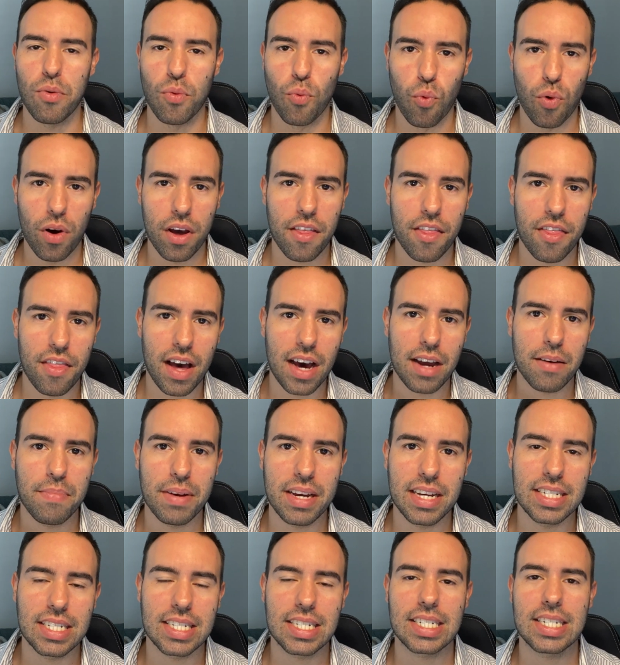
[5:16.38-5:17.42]
With that
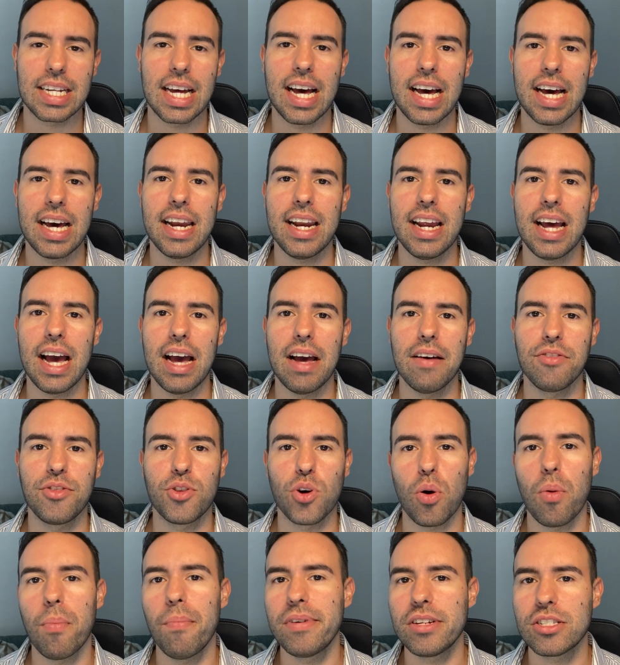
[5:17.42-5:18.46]
being said,
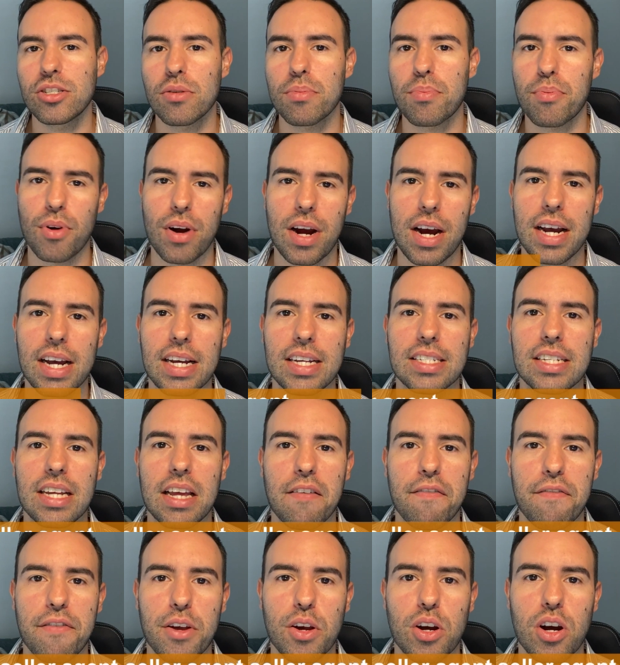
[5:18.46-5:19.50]
don't be surprised
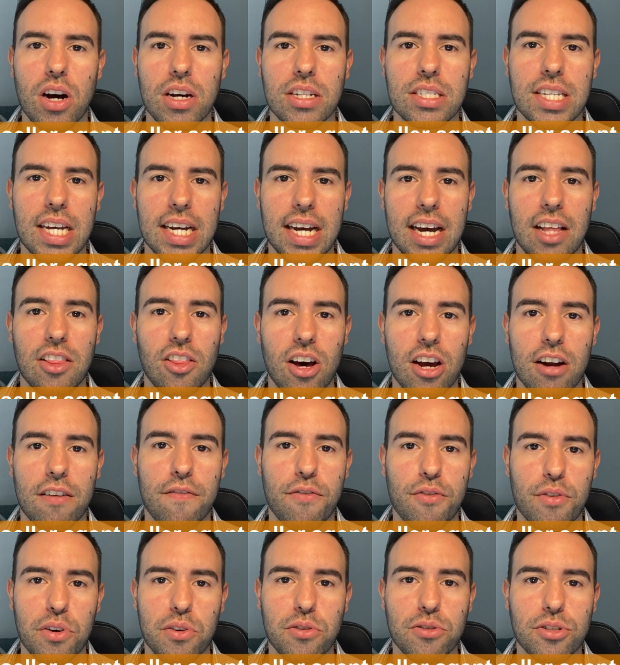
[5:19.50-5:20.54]
if you contact a lot
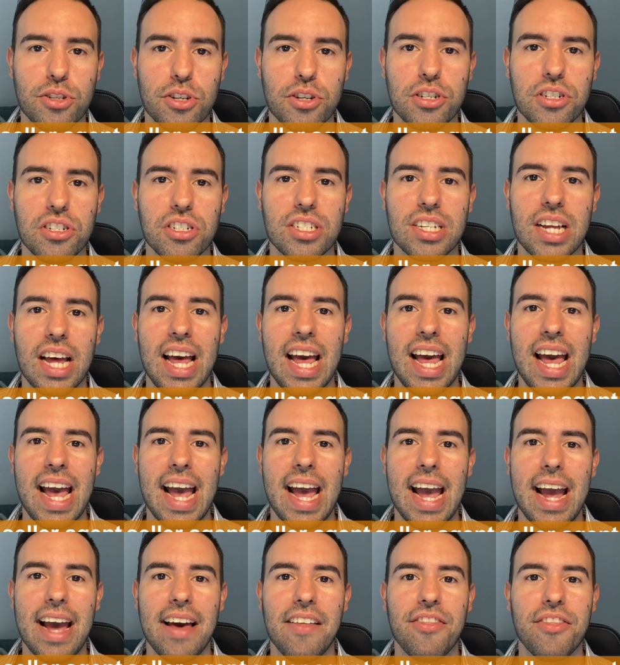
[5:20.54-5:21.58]
of realtors
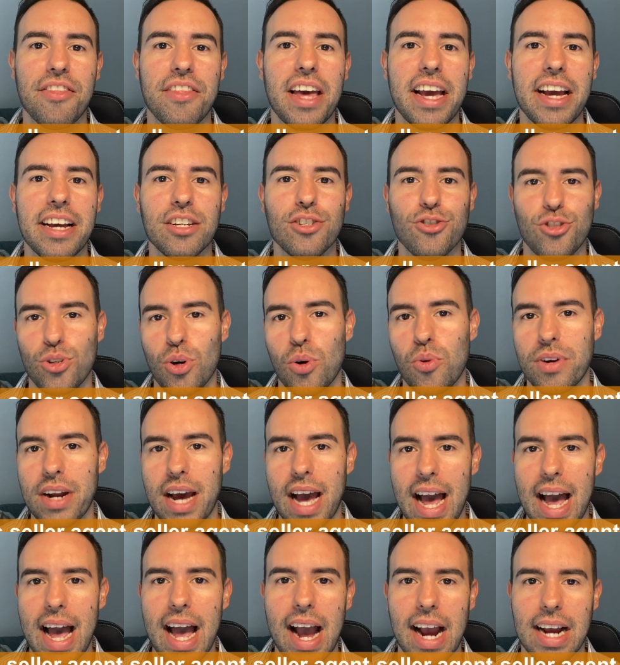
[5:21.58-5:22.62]
and they don't
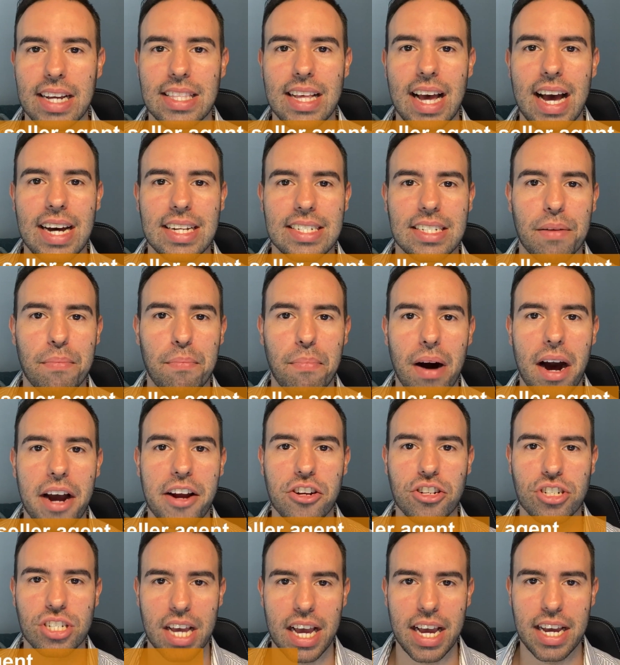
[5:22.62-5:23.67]
act as a
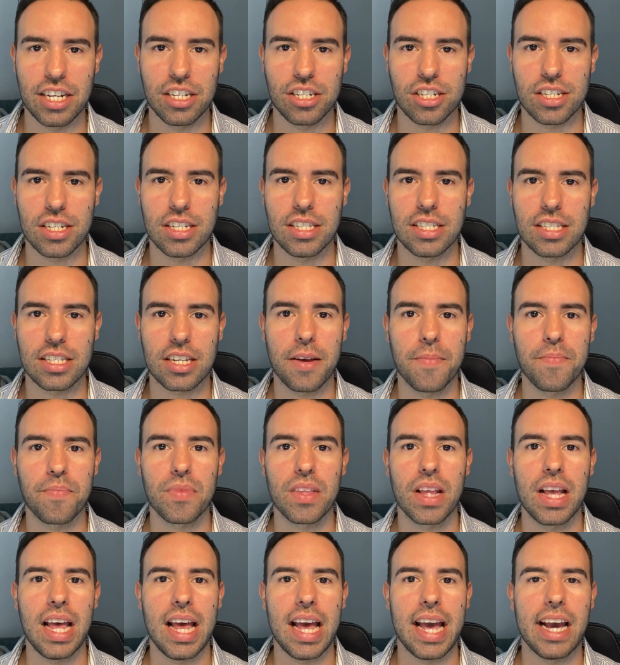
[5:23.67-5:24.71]
buyer's agent.
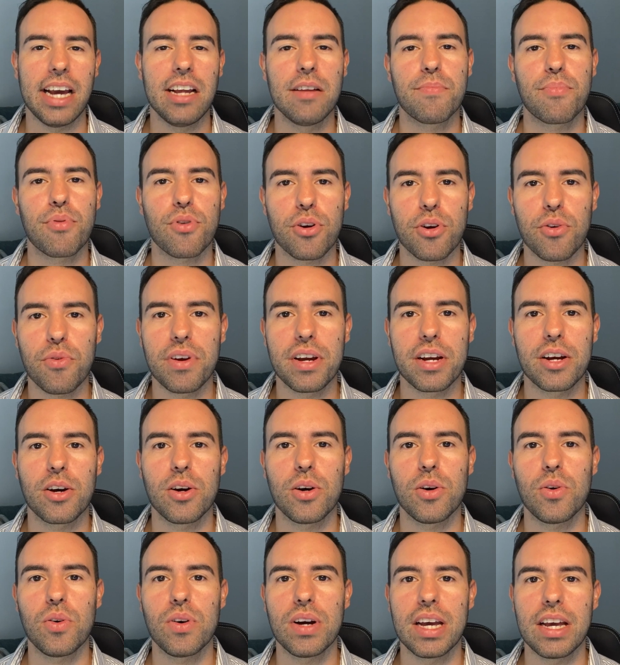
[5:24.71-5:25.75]
In Puerto
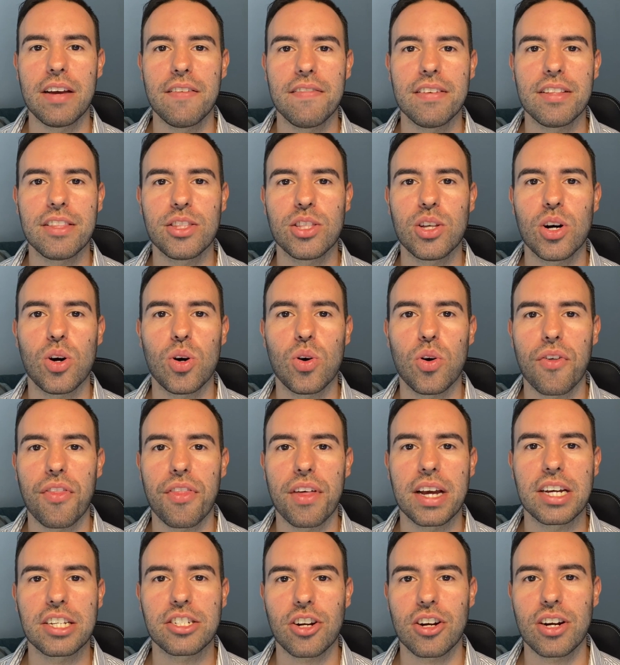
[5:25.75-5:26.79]
Rico, even though
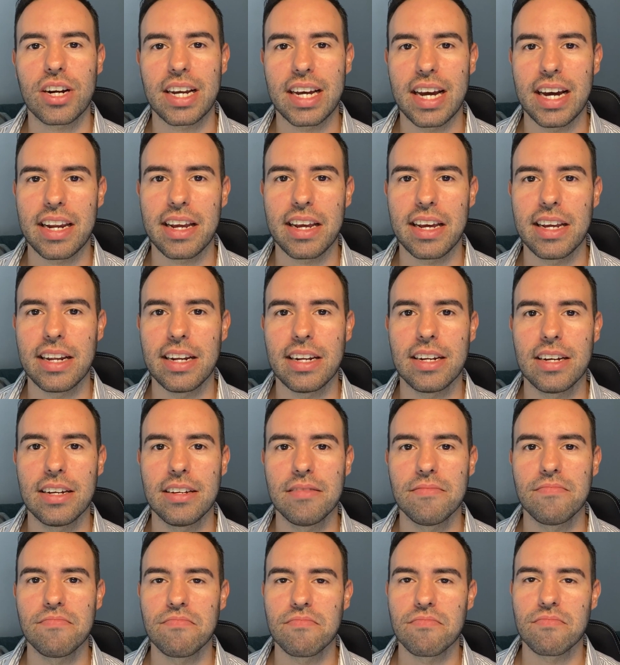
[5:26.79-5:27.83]
things are getting,
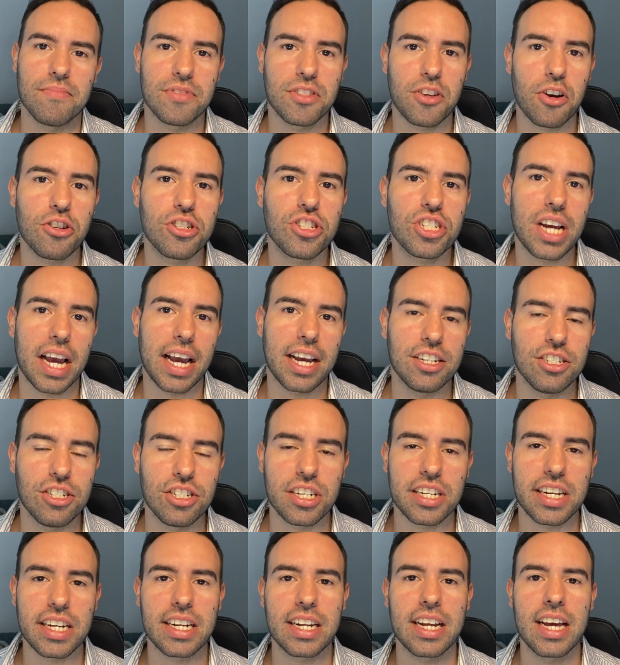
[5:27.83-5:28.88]
they're
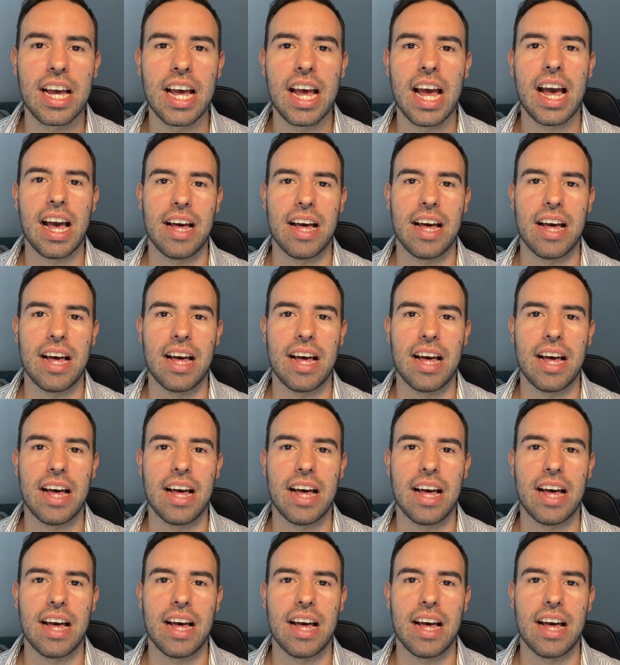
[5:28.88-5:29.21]
changing,